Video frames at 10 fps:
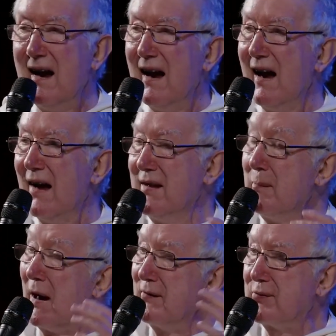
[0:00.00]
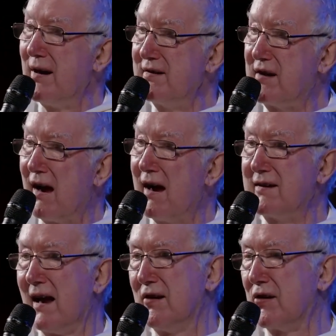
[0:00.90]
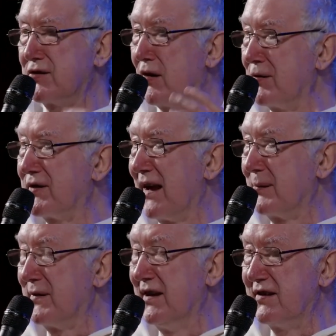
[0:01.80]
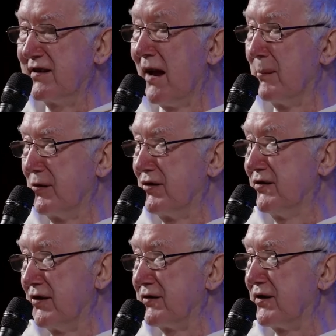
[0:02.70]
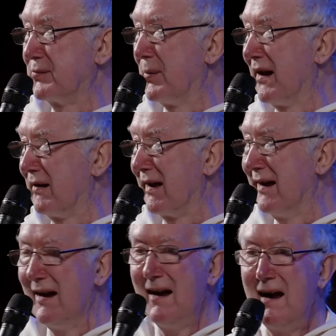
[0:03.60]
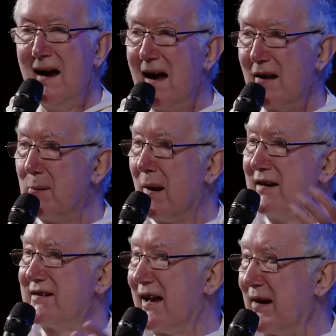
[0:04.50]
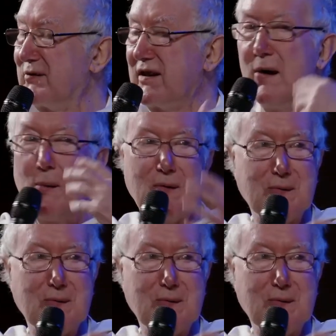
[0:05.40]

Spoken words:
And then my friend died, I lost contact with his son, which is just as well. Otherwise, I have to go on